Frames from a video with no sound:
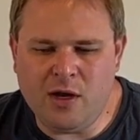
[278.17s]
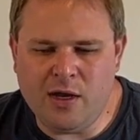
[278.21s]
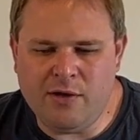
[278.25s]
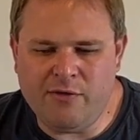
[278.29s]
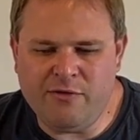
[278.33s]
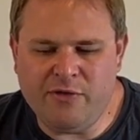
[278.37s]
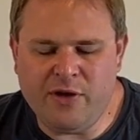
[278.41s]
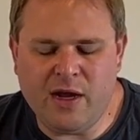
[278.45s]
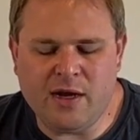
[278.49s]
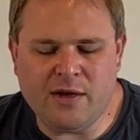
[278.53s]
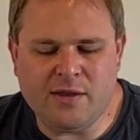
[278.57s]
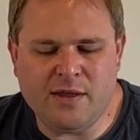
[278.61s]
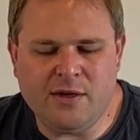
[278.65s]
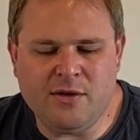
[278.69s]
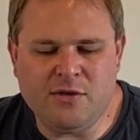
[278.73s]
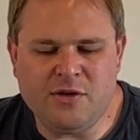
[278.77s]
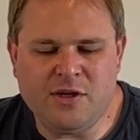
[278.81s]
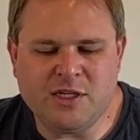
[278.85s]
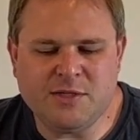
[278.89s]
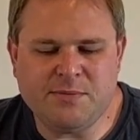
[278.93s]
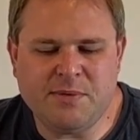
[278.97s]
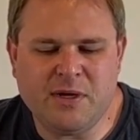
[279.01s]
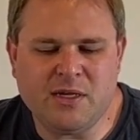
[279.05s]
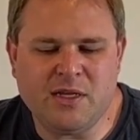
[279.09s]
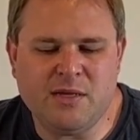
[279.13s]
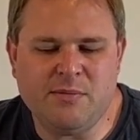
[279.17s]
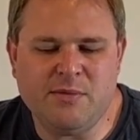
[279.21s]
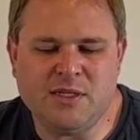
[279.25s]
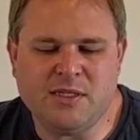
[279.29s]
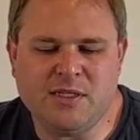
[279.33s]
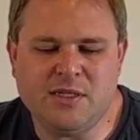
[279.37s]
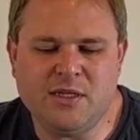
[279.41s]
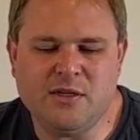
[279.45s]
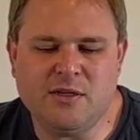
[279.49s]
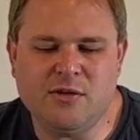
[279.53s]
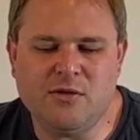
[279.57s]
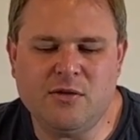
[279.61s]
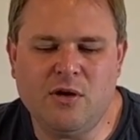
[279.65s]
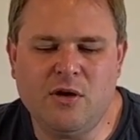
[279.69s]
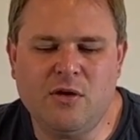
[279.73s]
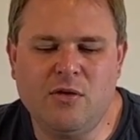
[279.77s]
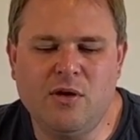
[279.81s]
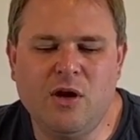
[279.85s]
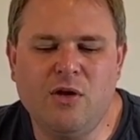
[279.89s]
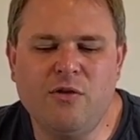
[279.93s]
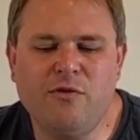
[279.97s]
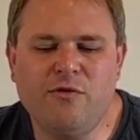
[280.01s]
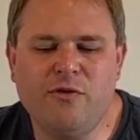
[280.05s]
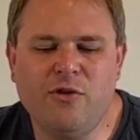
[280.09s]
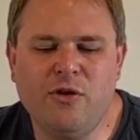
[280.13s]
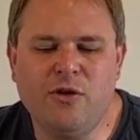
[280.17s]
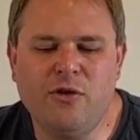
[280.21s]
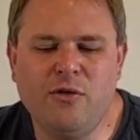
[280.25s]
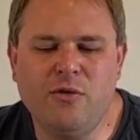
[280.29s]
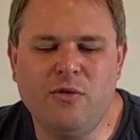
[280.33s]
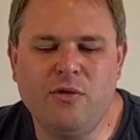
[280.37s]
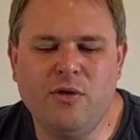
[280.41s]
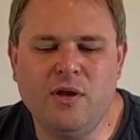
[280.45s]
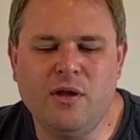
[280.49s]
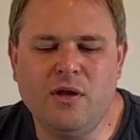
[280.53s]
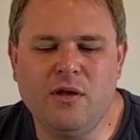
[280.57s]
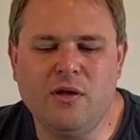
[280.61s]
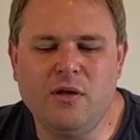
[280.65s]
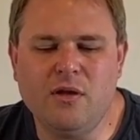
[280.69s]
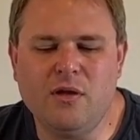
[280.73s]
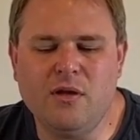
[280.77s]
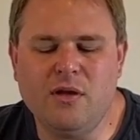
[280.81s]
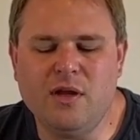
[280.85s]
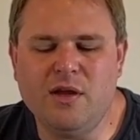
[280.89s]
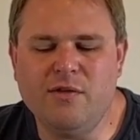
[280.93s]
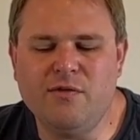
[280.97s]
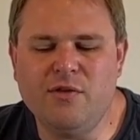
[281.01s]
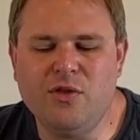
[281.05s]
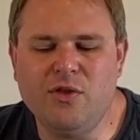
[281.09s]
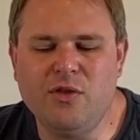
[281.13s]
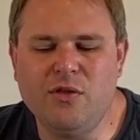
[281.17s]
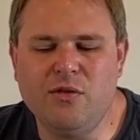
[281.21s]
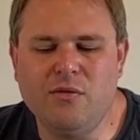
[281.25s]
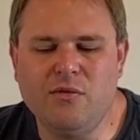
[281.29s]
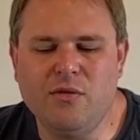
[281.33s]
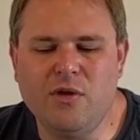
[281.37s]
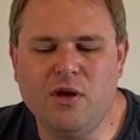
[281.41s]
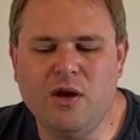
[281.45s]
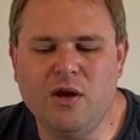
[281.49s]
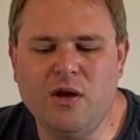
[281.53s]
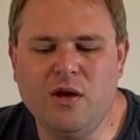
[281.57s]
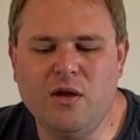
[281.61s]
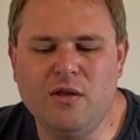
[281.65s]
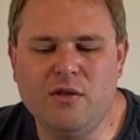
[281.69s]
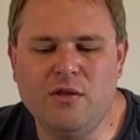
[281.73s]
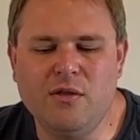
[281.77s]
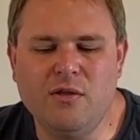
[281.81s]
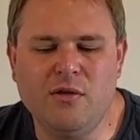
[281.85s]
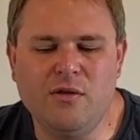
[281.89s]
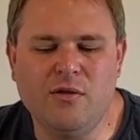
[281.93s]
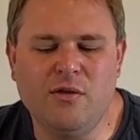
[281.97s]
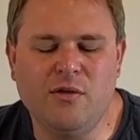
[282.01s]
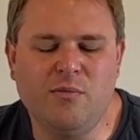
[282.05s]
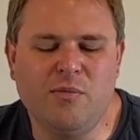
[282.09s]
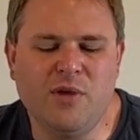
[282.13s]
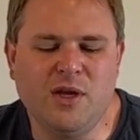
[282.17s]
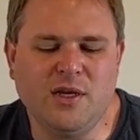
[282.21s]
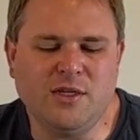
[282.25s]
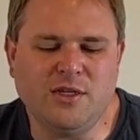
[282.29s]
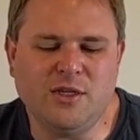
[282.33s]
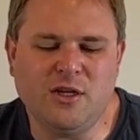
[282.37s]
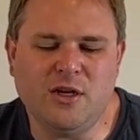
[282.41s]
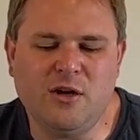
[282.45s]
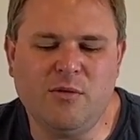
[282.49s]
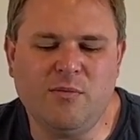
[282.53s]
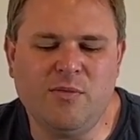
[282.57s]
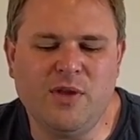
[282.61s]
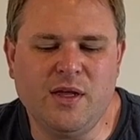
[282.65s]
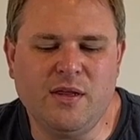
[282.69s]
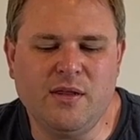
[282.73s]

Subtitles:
In fact, they don't expect them to stick around for even the midterm.